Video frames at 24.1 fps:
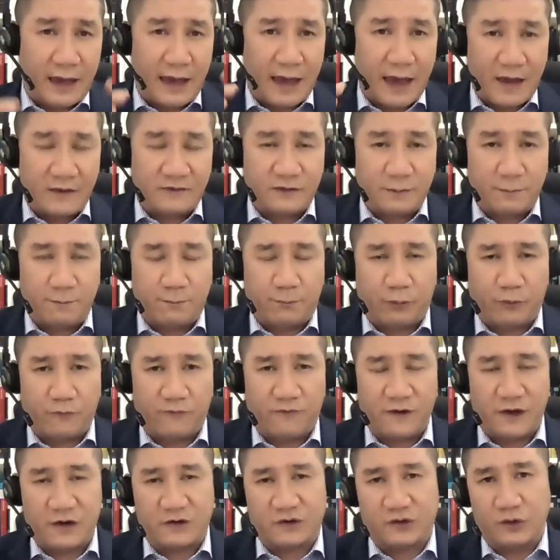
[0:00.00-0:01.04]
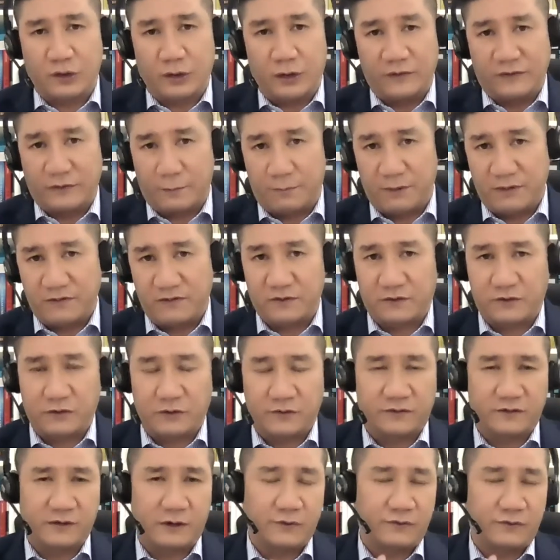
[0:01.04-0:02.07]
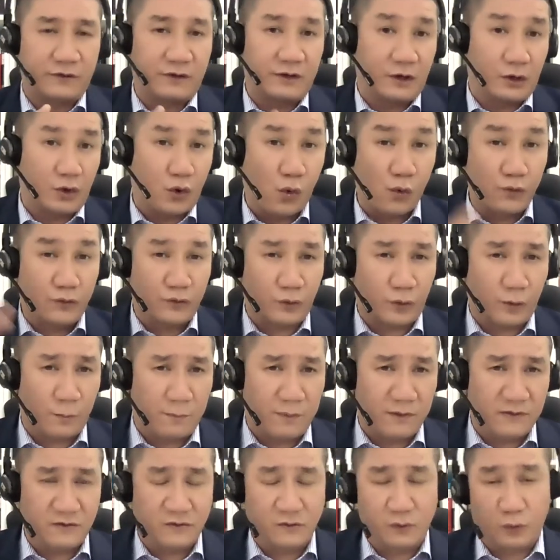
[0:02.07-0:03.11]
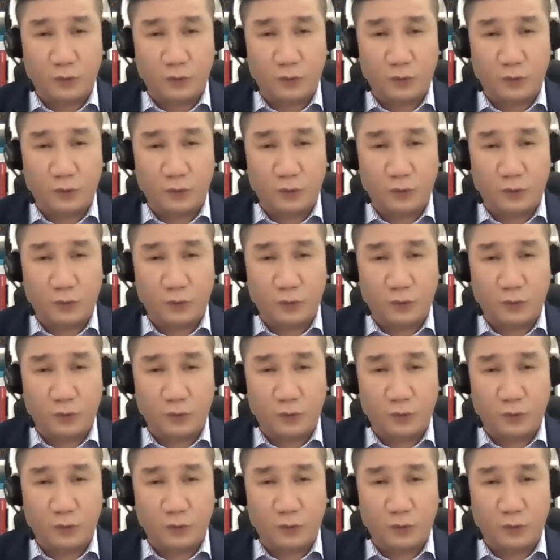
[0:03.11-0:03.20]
as a professional, as a business consultant, a coach, or a business